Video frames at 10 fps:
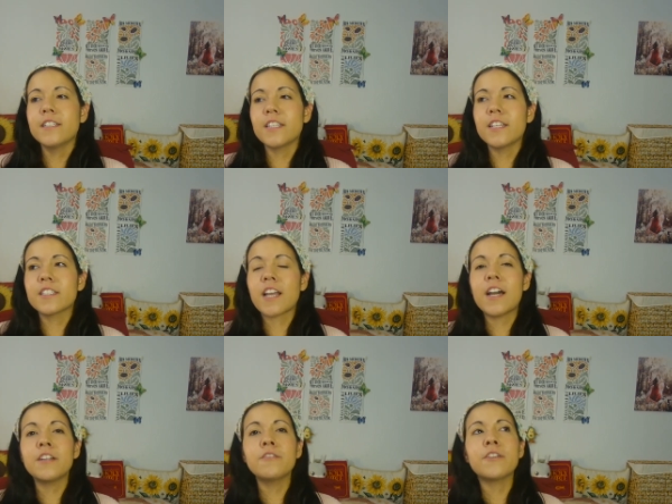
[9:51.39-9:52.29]
it, it's
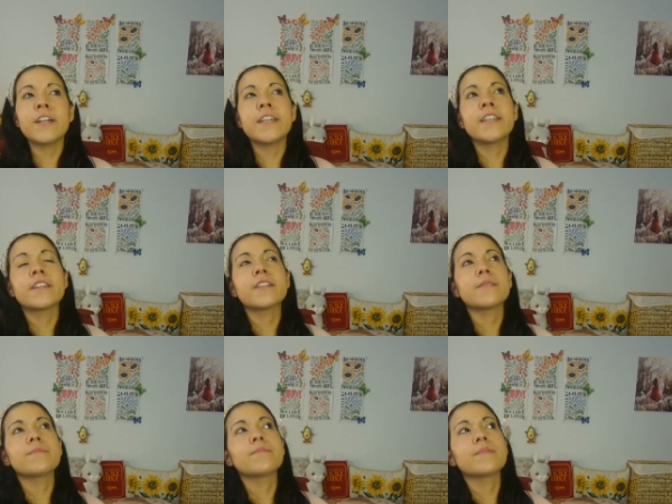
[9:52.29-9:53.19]
kind of
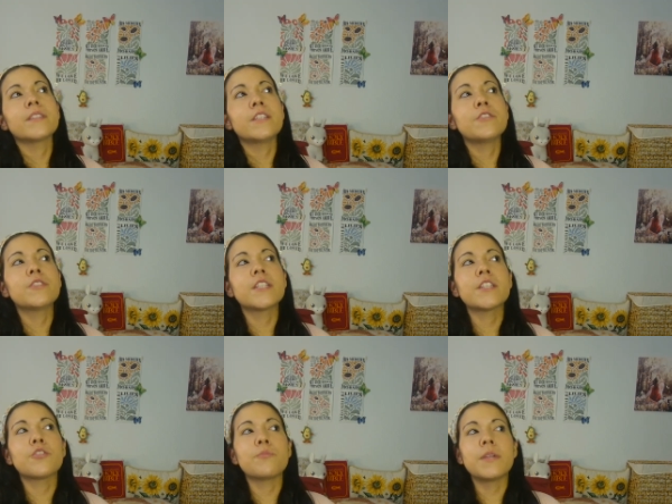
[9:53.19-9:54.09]
like
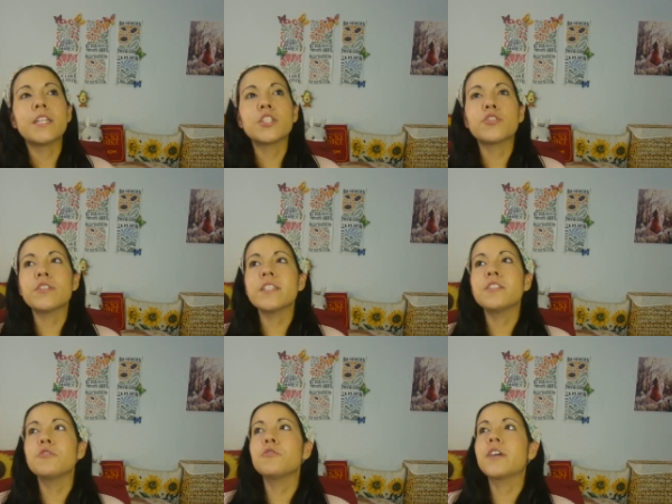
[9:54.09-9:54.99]
using your
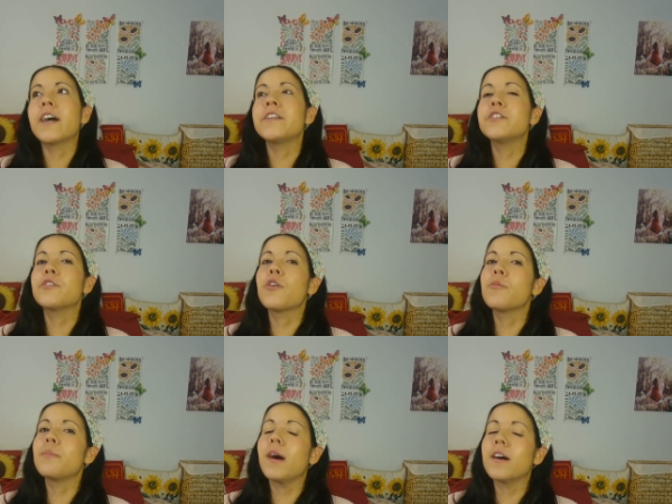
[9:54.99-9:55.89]
ministry to line your
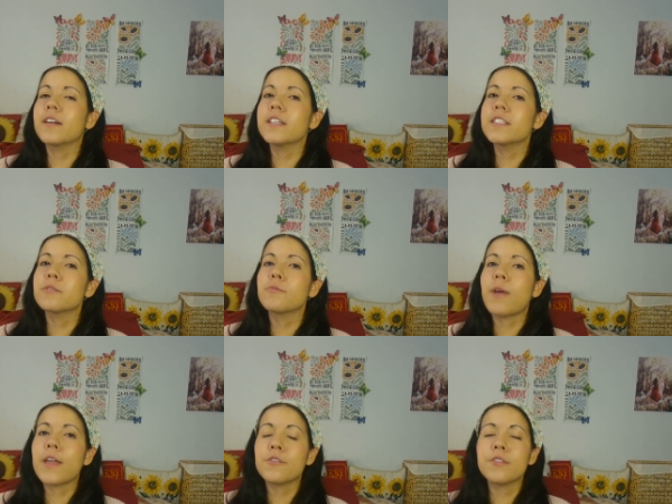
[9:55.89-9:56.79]
own pockets
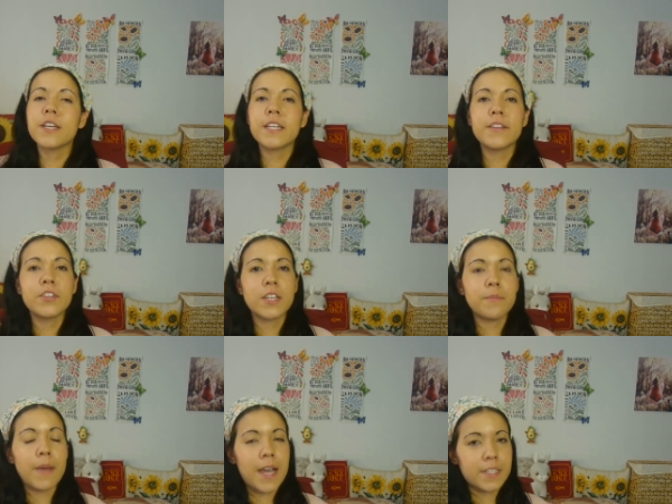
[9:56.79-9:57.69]
rather than giving
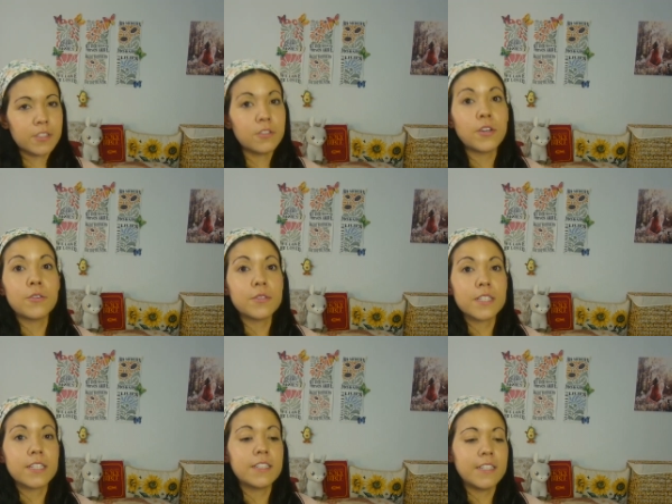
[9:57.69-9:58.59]
it back to
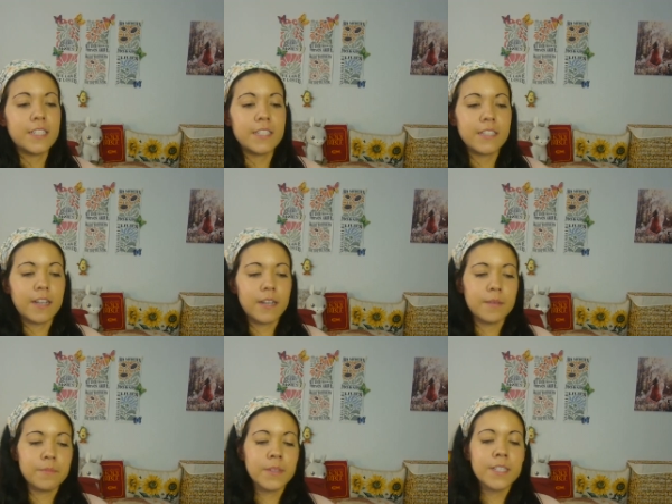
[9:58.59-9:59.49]
those in need.
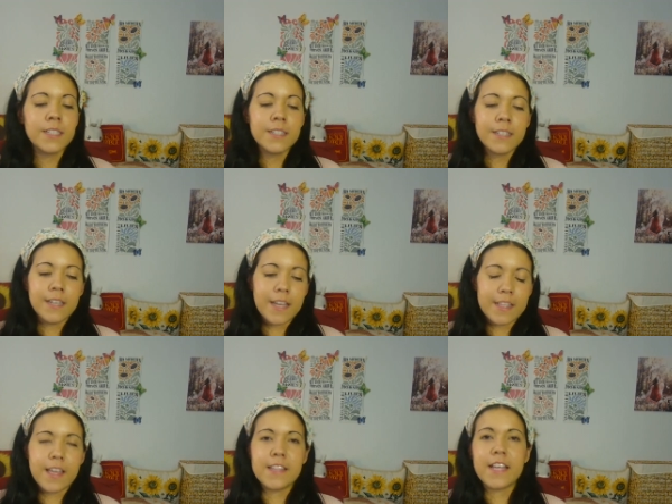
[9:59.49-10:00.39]
Um,
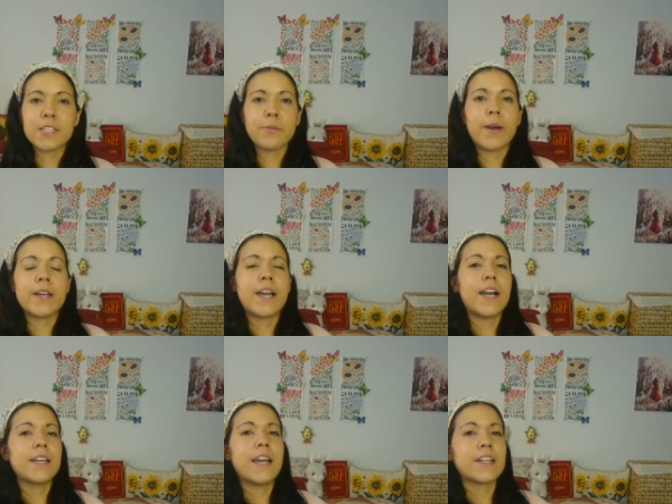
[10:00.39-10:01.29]
and and that's why
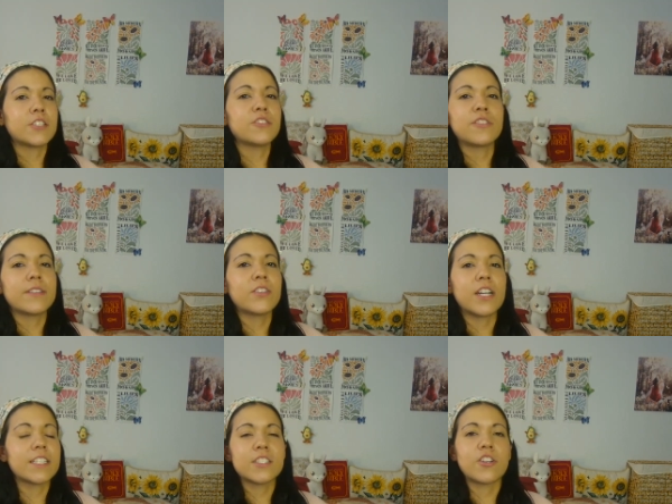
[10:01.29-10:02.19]
I actually don't even
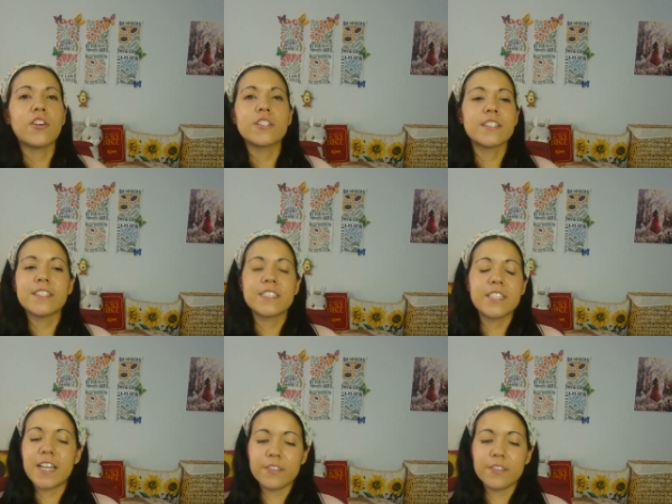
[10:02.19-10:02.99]
like to charge on this